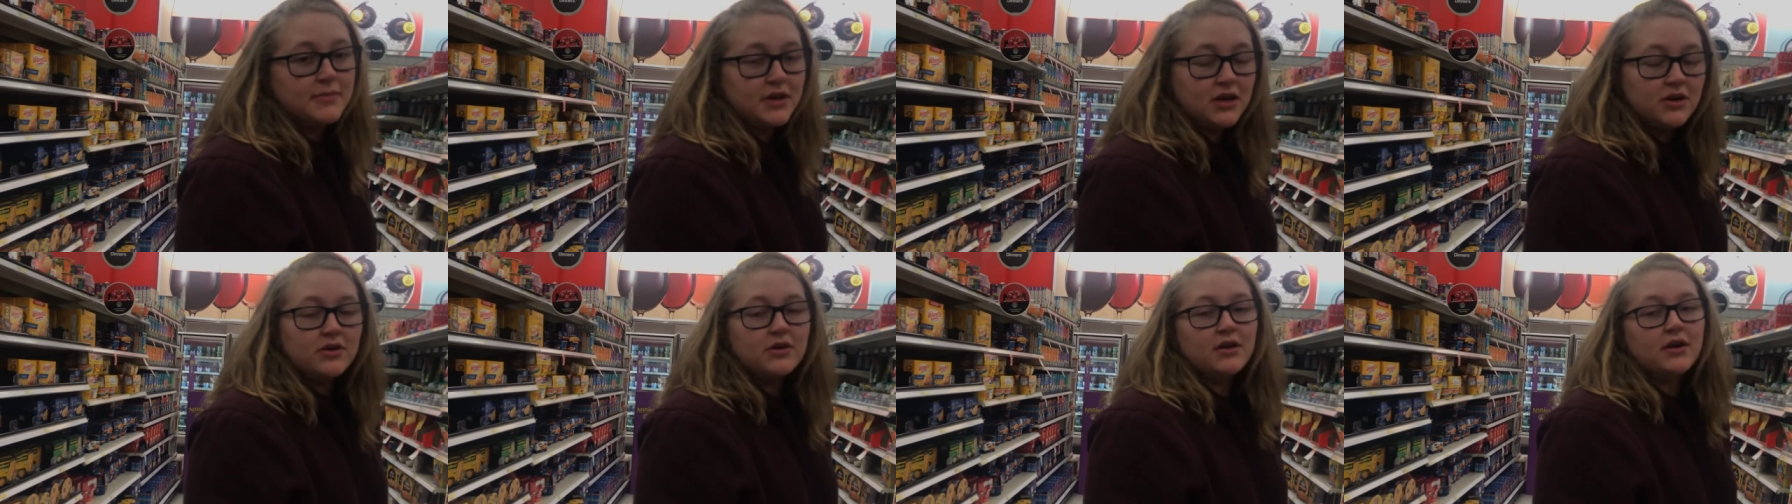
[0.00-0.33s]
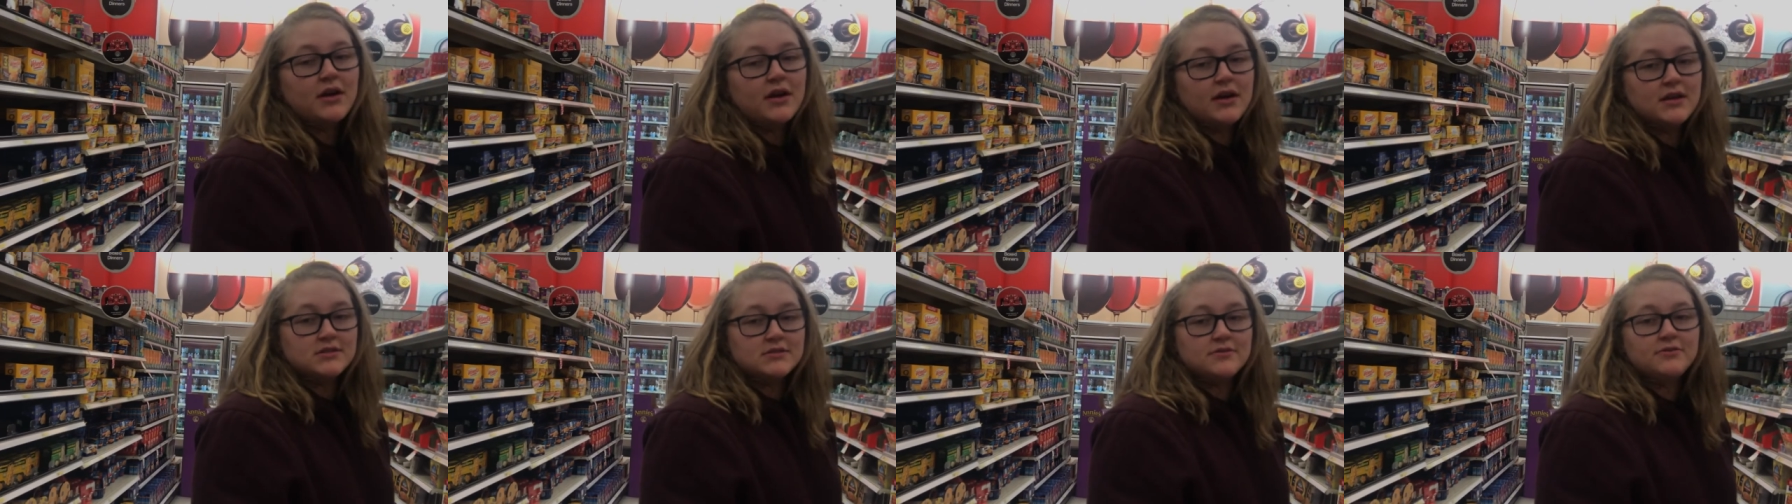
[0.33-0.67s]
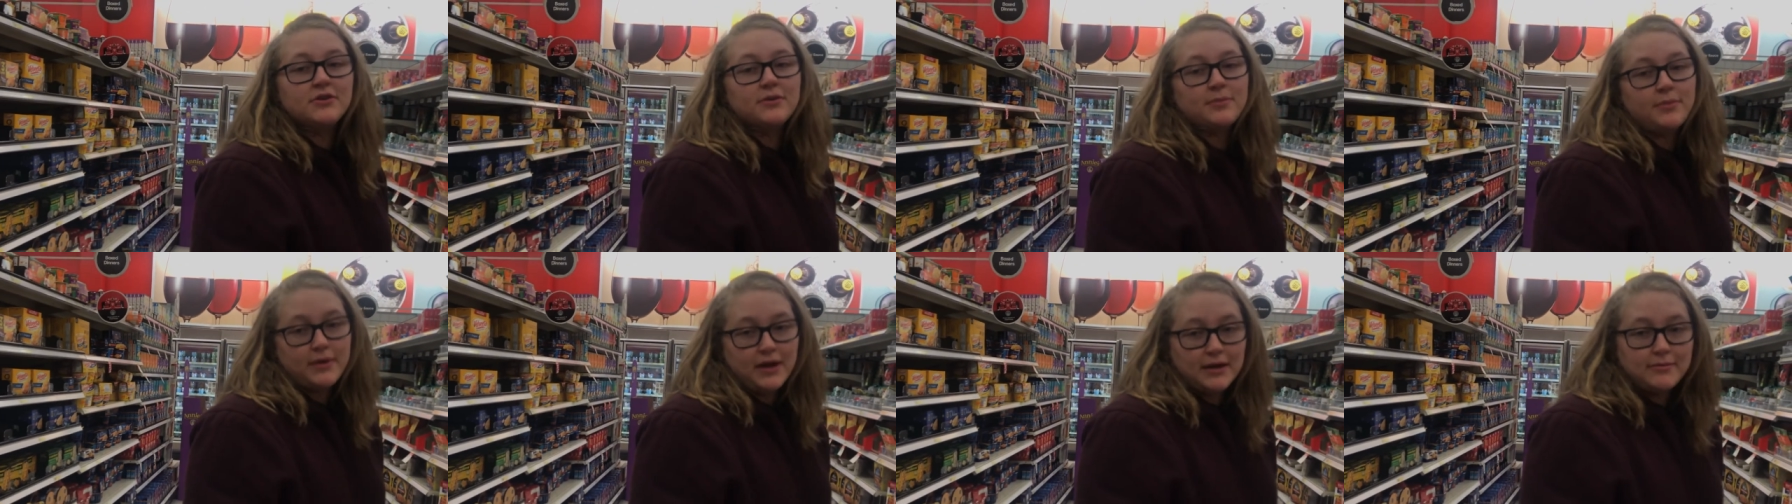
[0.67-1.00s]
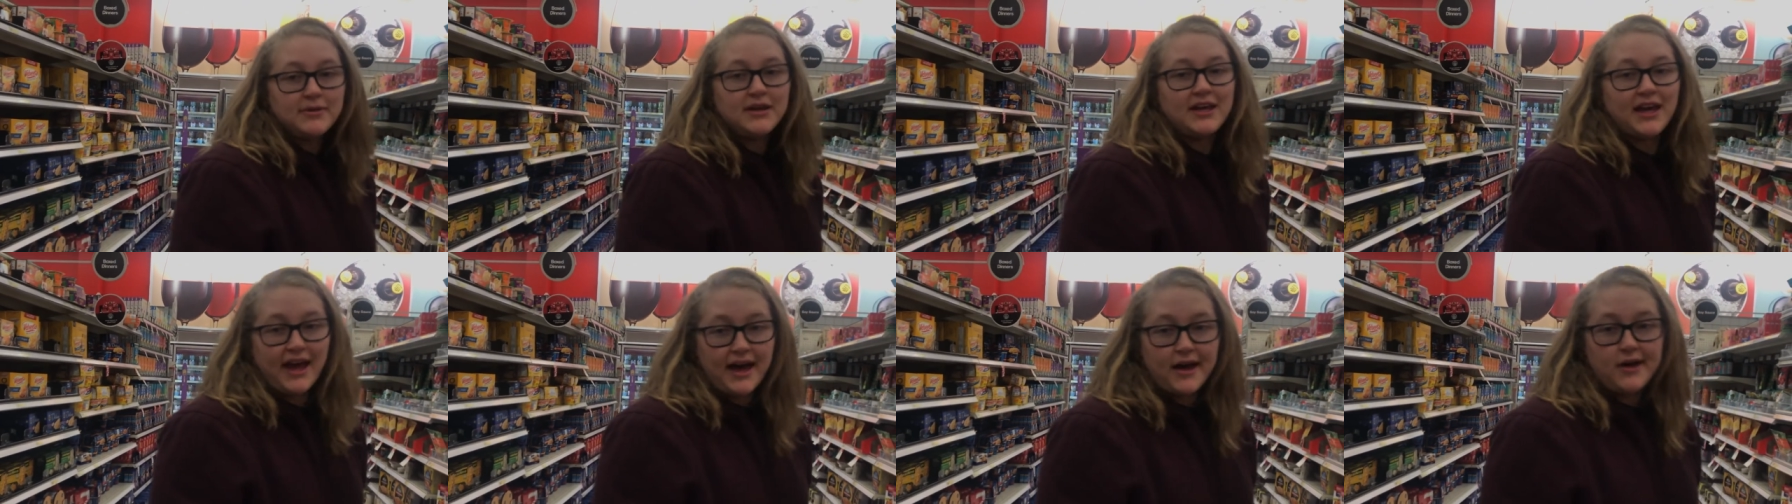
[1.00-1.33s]
milk is for
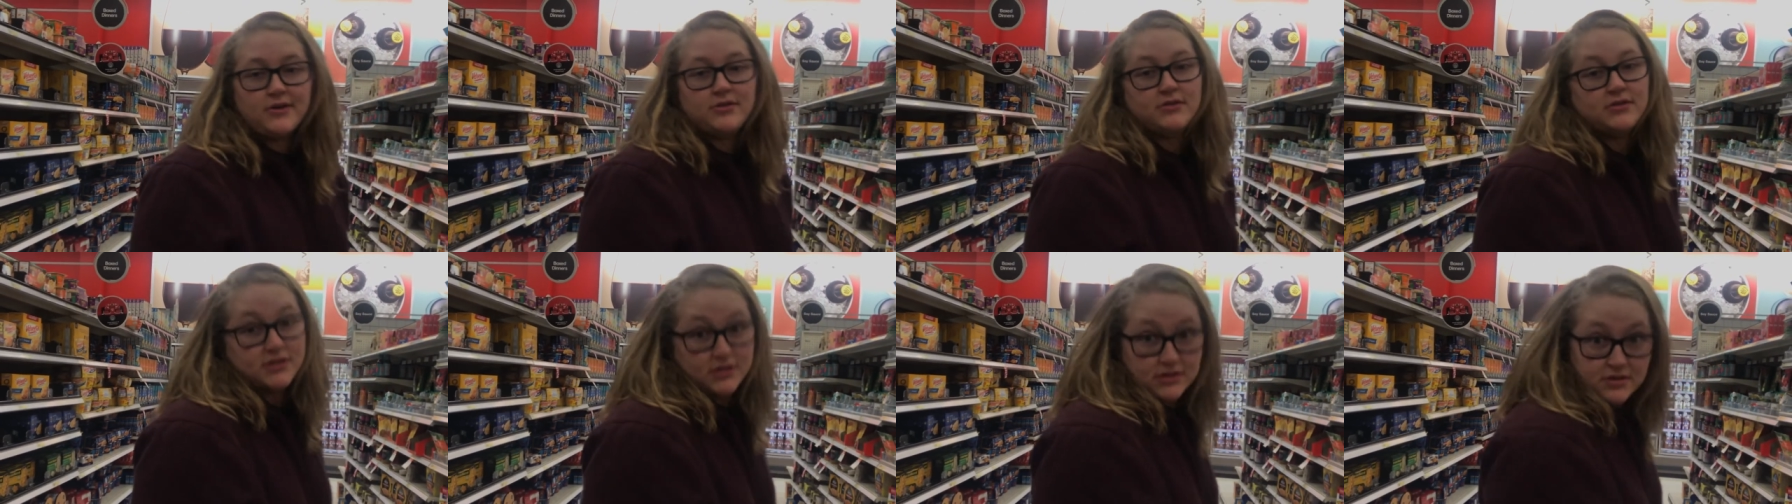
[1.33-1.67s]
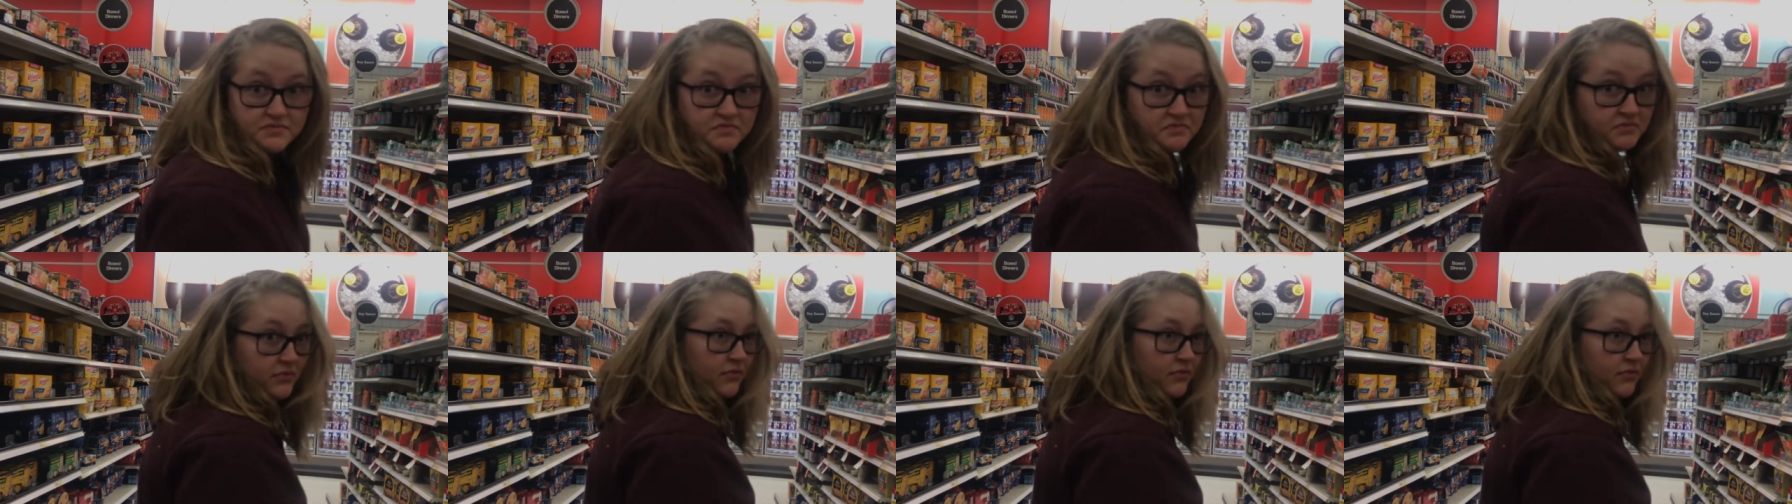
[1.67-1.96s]
baby cows.